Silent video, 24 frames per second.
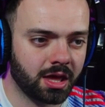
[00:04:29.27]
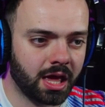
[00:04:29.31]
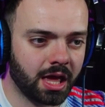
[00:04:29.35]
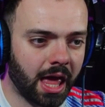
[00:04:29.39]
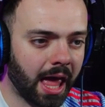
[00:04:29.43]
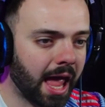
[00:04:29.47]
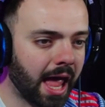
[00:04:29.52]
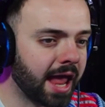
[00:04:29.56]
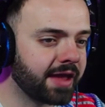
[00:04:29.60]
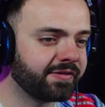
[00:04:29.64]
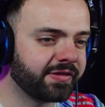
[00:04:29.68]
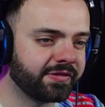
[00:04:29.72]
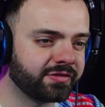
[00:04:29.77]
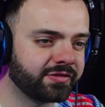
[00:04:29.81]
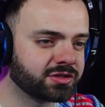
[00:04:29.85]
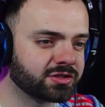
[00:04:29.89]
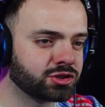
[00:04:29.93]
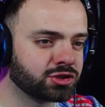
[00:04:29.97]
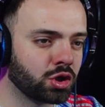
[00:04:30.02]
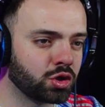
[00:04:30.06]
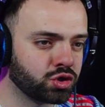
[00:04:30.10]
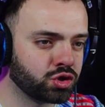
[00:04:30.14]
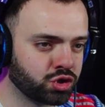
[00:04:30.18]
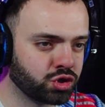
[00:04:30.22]
Hay
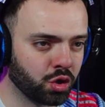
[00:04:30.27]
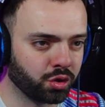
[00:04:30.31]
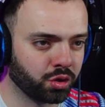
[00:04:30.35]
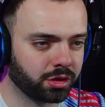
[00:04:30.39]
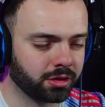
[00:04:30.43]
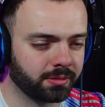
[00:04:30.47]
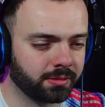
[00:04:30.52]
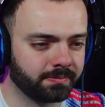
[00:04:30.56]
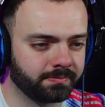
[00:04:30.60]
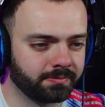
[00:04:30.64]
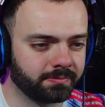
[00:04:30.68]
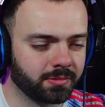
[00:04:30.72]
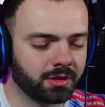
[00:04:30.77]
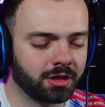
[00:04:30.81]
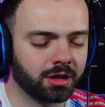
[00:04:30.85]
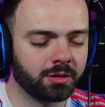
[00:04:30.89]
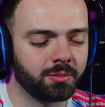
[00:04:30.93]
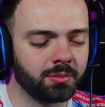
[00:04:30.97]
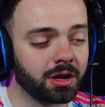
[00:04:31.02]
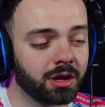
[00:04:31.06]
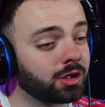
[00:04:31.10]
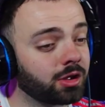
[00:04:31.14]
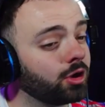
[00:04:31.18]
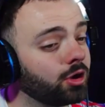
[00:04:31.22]
fever's no joke. Oh
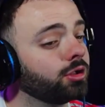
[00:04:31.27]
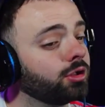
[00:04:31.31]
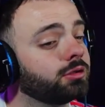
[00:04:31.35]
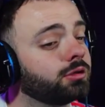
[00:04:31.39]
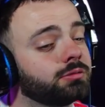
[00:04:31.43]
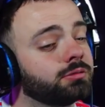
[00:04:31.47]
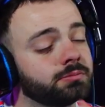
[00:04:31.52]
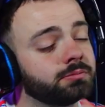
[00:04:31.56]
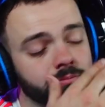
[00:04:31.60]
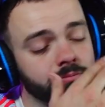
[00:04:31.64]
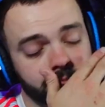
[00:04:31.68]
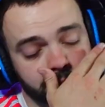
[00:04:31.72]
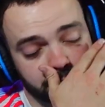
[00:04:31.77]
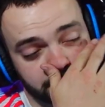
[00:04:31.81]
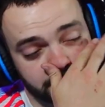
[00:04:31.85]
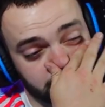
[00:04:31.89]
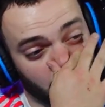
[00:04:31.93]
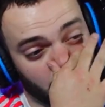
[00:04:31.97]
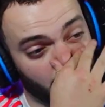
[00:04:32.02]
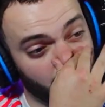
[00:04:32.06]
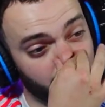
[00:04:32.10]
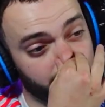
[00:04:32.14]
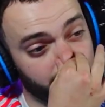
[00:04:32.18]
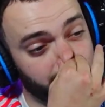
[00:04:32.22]
my god.
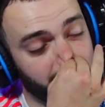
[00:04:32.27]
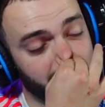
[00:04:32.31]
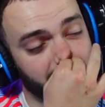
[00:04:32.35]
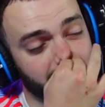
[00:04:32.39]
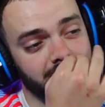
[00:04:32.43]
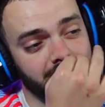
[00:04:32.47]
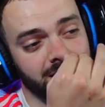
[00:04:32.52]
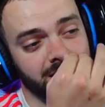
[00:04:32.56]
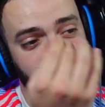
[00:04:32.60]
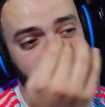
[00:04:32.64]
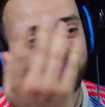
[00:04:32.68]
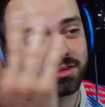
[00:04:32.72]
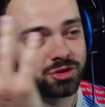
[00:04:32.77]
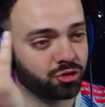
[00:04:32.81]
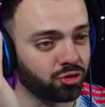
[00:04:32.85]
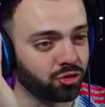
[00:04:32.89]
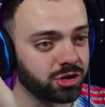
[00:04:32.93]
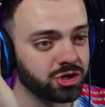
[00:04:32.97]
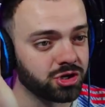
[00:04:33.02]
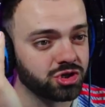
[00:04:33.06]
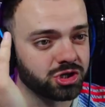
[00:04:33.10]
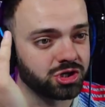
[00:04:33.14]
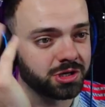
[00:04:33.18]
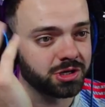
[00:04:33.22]
Don't be
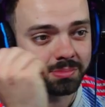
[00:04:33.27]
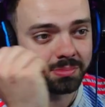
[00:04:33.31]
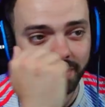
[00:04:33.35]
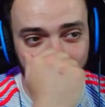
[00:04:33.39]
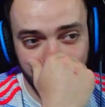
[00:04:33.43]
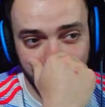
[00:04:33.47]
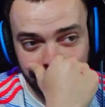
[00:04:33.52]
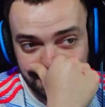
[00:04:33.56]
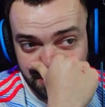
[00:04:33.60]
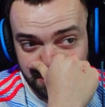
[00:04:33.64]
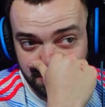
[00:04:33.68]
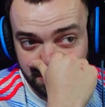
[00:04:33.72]
cringy, please.